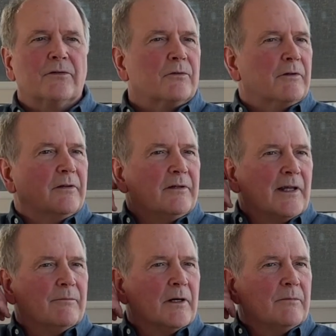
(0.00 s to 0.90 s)
So we think
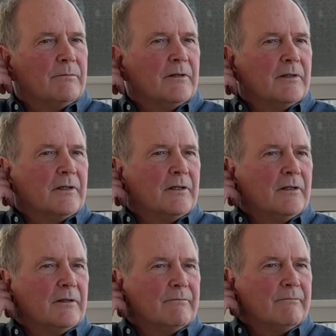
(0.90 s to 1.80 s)
that might be the
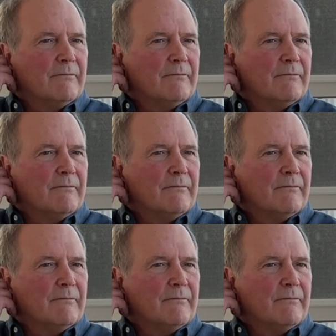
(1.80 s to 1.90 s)
key.